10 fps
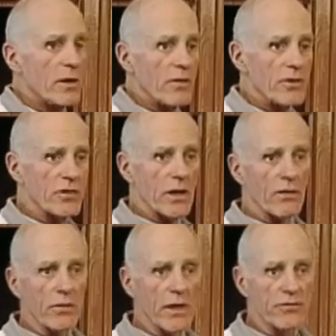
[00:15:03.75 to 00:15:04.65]
The center
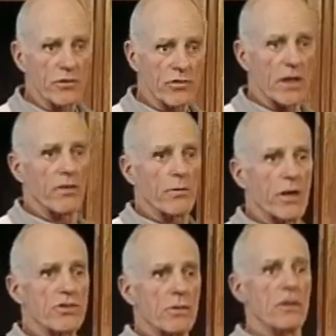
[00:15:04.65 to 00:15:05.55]
of lift or center of
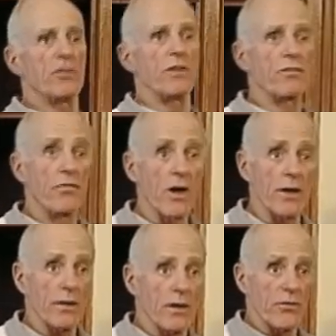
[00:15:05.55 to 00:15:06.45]
pressure is in
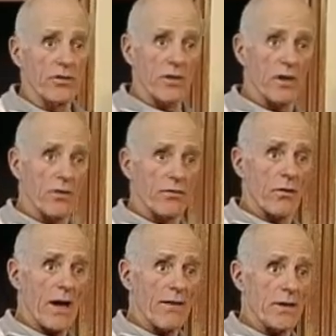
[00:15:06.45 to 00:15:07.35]
front of the center of
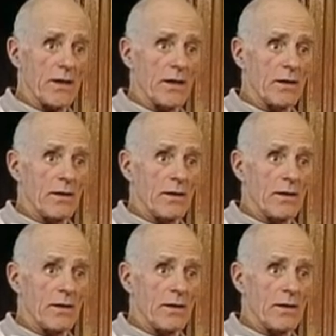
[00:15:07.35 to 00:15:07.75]
gravity.